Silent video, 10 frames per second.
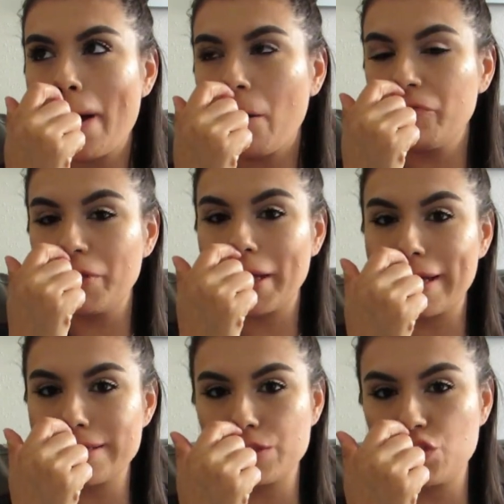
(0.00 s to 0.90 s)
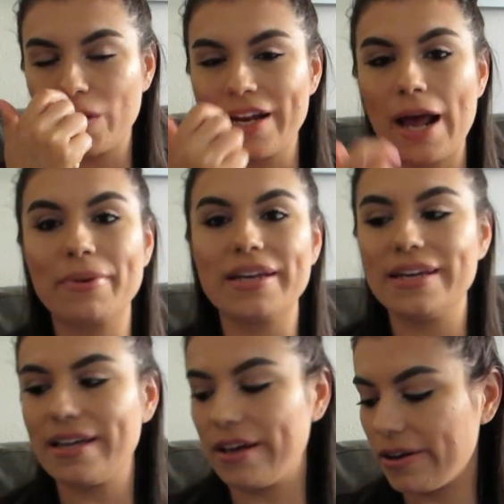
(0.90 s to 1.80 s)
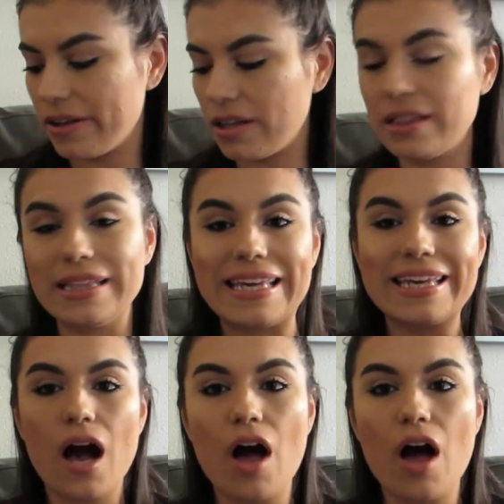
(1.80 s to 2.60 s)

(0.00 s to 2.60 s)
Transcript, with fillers: Hopefully you guys enjoyed it. I'm going to link